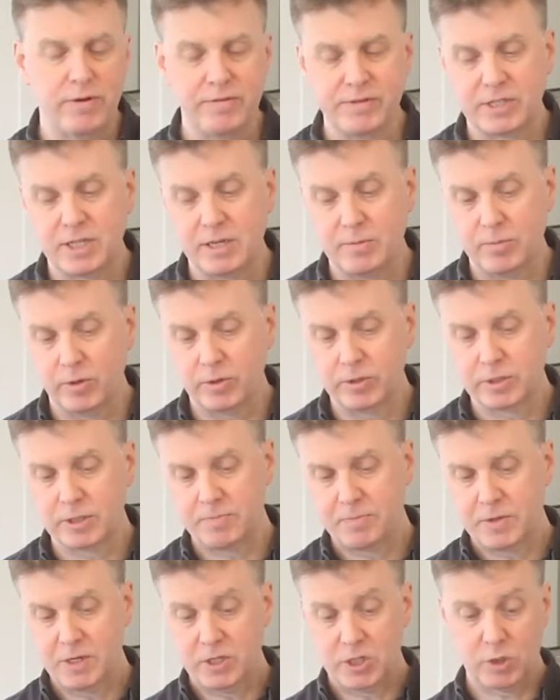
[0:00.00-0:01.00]
privacy modes.
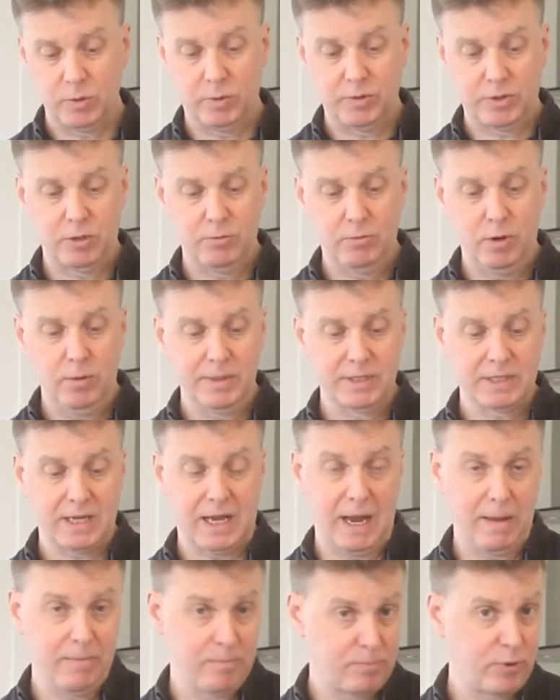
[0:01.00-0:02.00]
So at the moment,
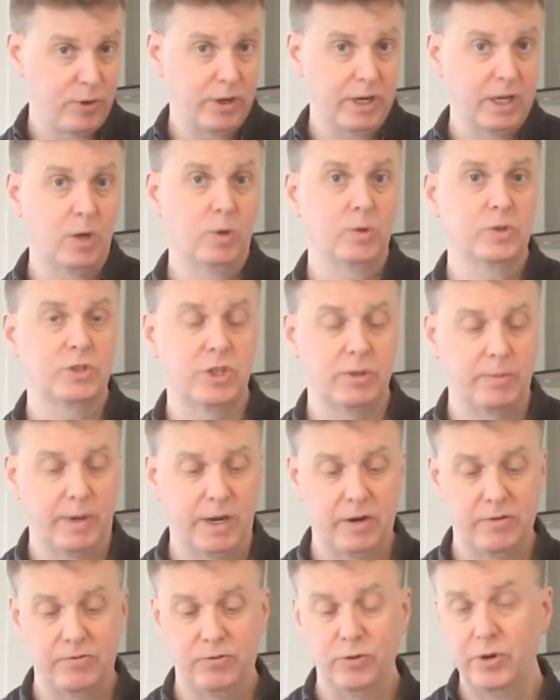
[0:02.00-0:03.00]
I'm pretty close to the
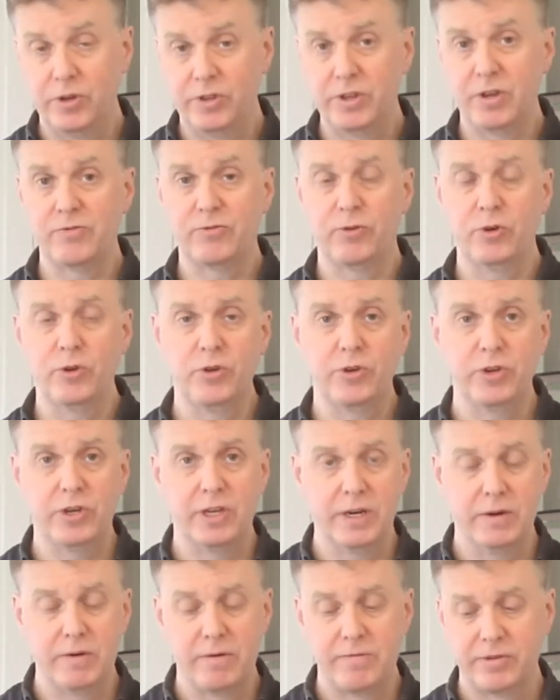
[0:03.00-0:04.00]
microphone, and therefore you can
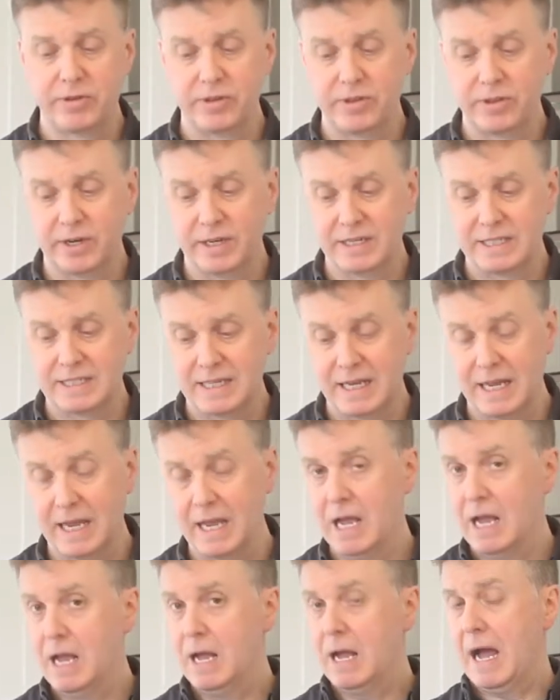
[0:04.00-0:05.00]
hear everything that I
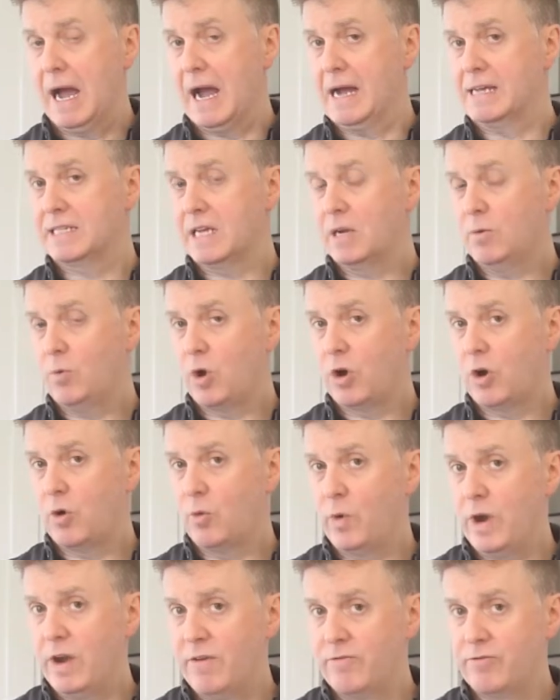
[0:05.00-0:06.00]
say. As I walk
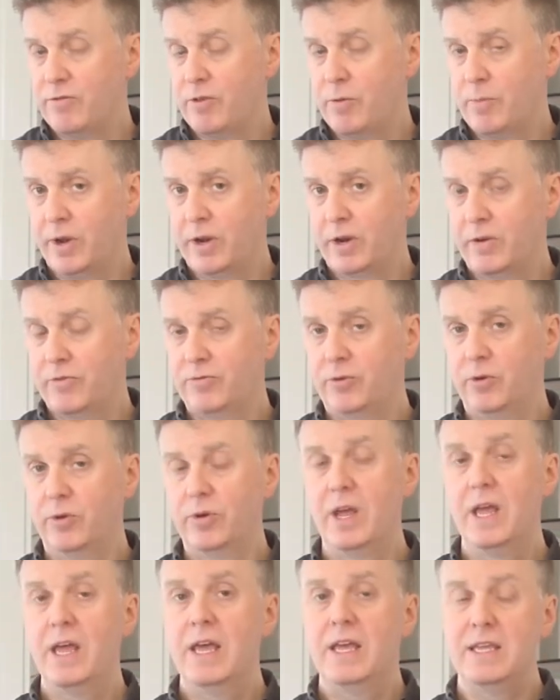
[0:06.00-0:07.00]
away from the
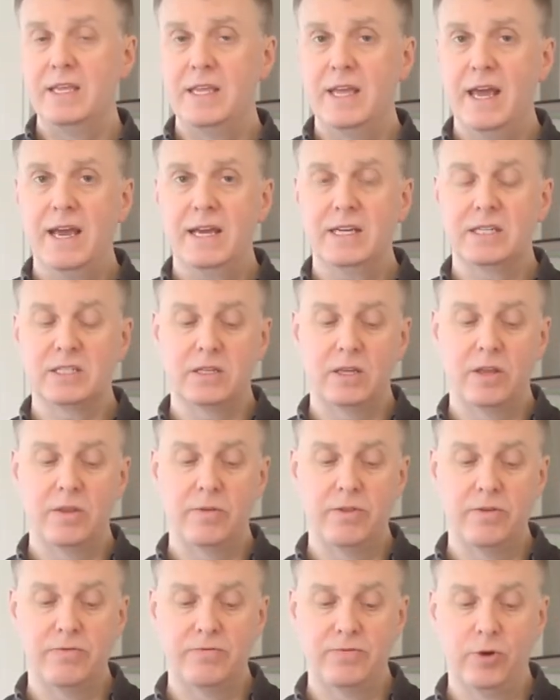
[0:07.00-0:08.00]
microphone, yes,
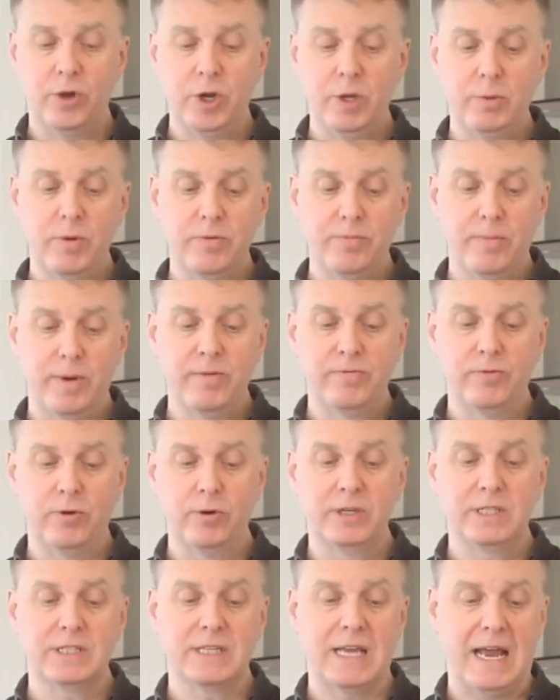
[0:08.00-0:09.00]
the volume of my
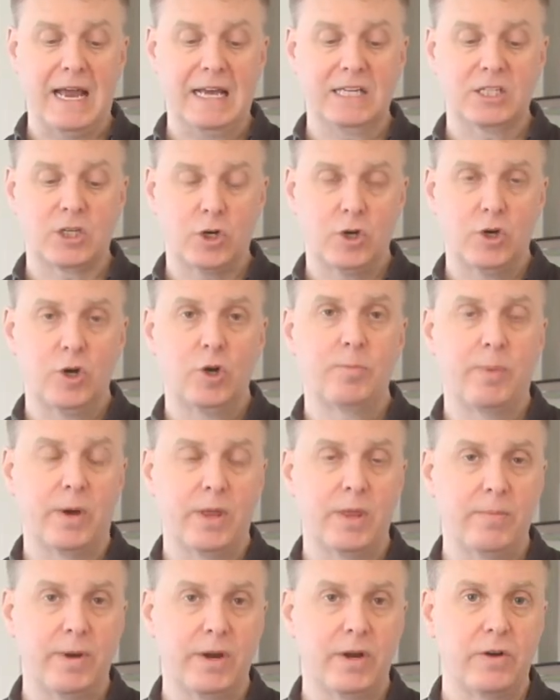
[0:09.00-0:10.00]
voice as heard
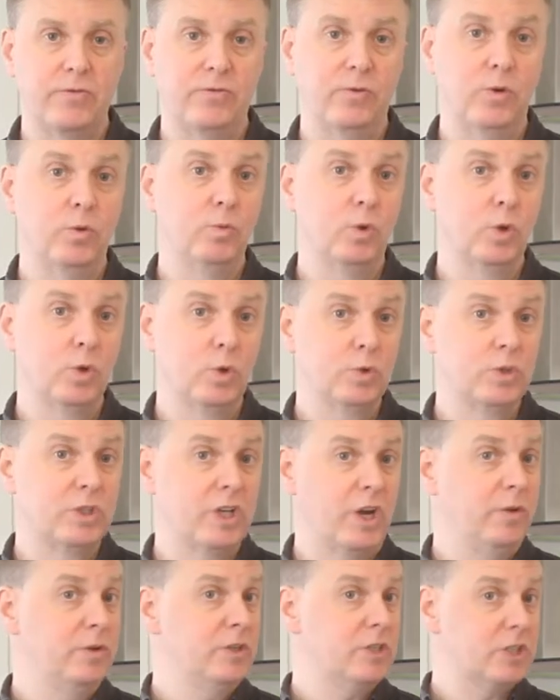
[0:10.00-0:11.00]
by the microphone will go
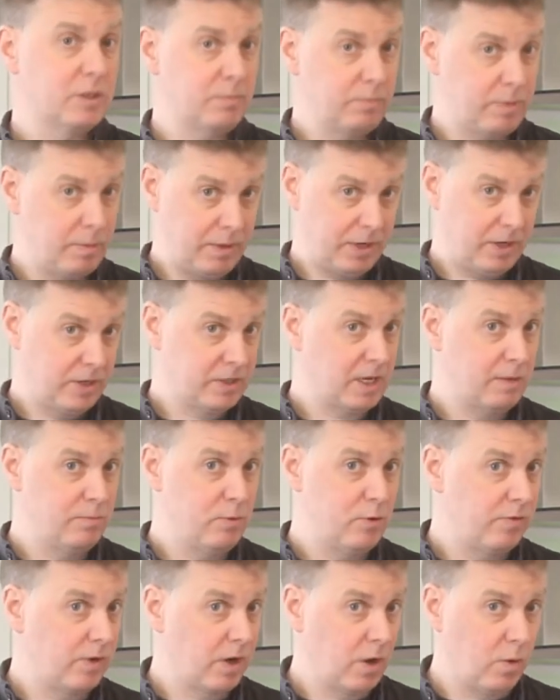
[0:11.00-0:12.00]
down simply because I'm
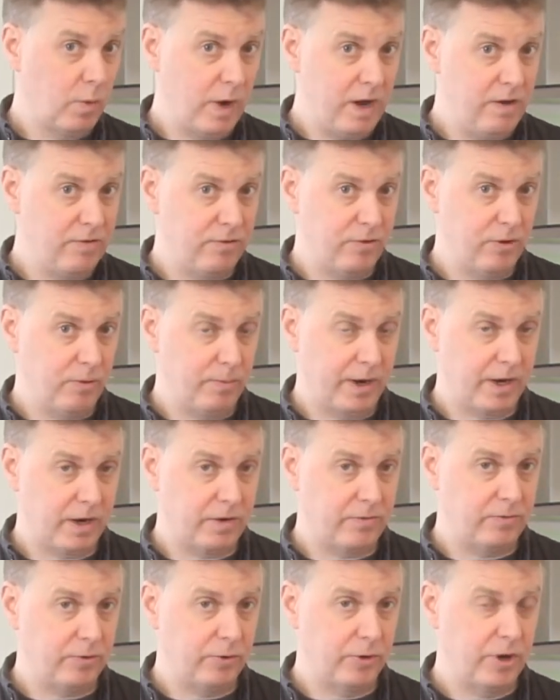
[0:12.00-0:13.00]
moving away from the
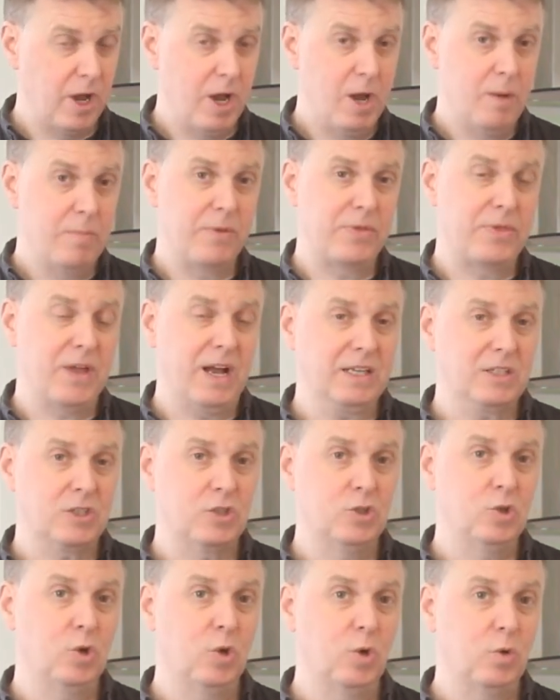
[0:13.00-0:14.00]
microphone, but
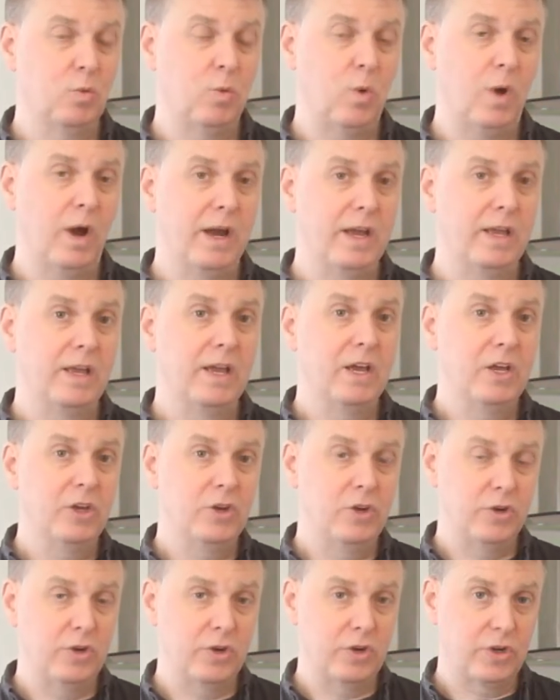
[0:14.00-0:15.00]
that's not why
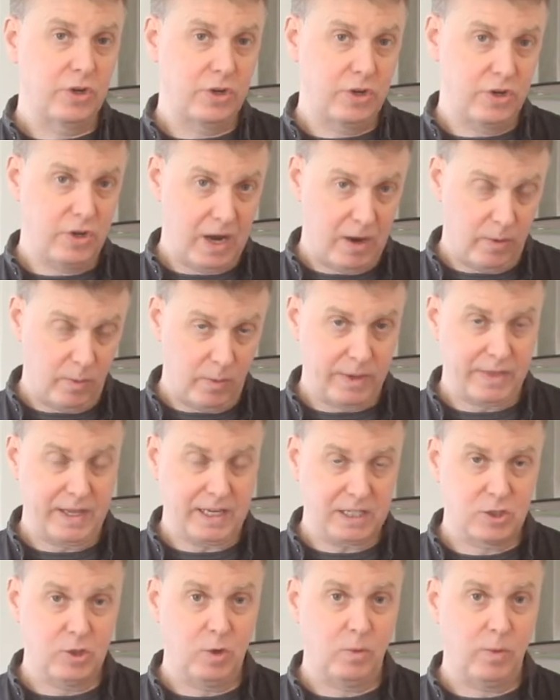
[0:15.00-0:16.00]

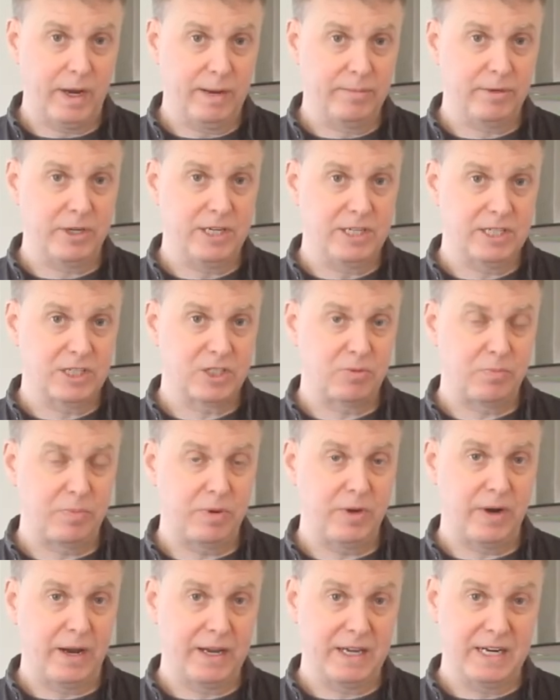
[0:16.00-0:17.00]
I'm going to
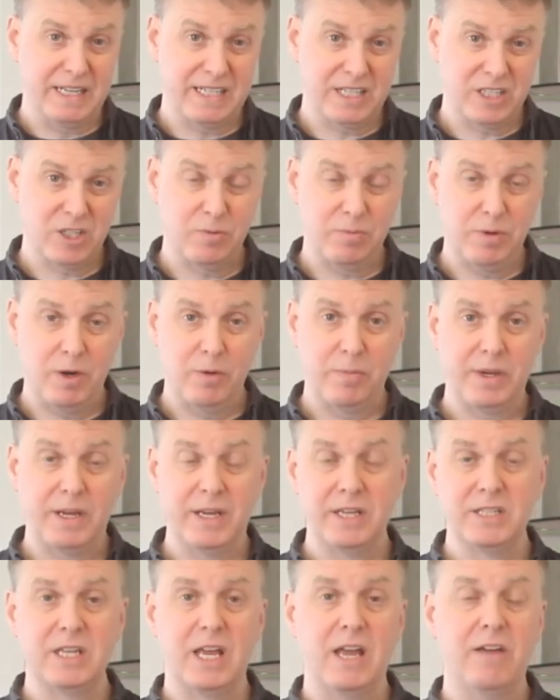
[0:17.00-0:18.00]
disappear. I'm going to disappear
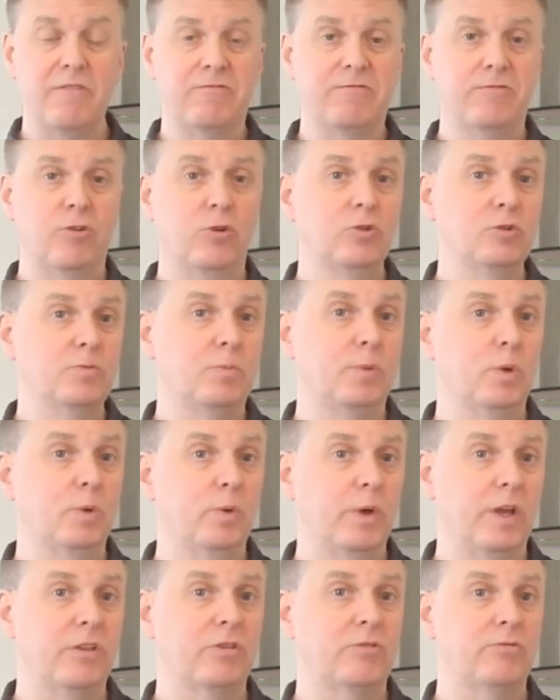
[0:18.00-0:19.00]
because it falls
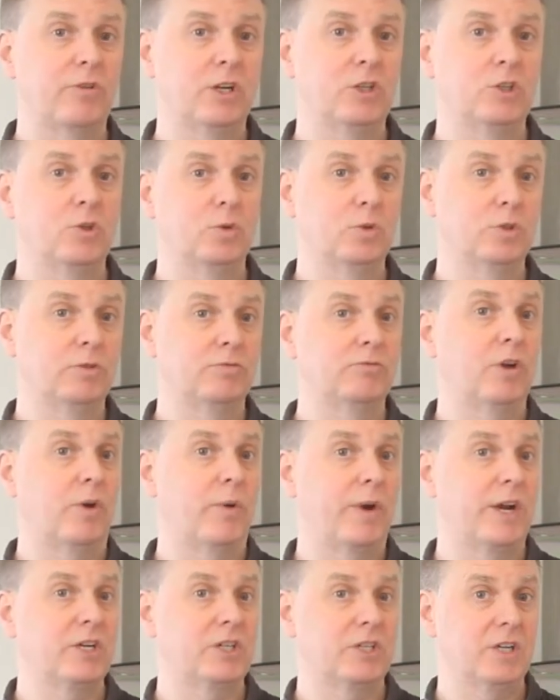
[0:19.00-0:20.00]
below a threshold of
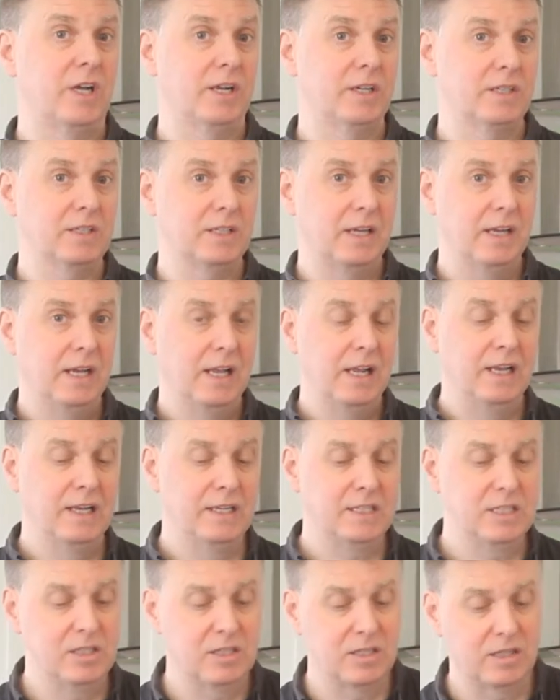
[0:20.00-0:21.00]
directionality.
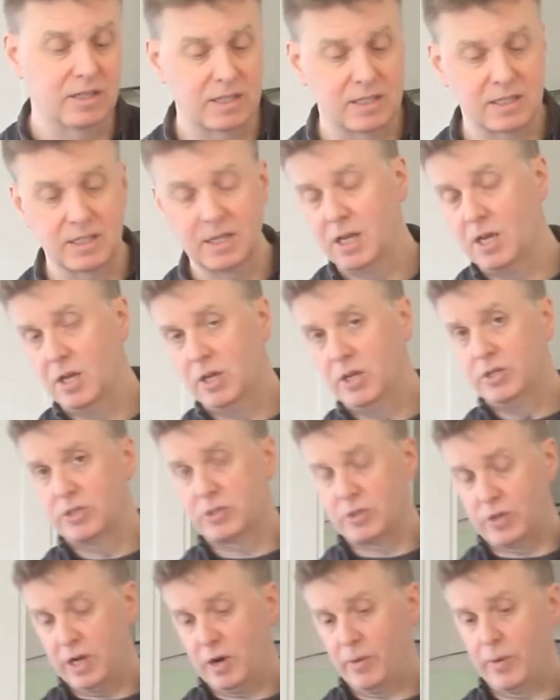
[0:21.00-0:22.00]
Listen to this.
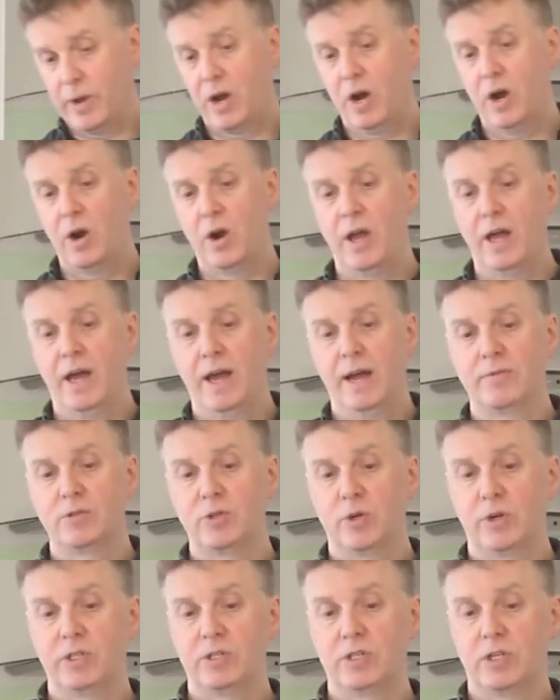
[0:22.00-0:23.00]
So here we are
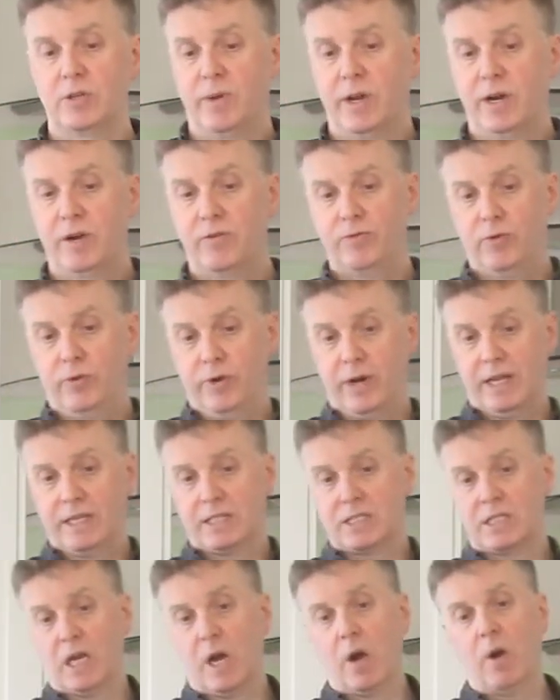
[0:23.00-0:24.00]
talking to the microphone. It's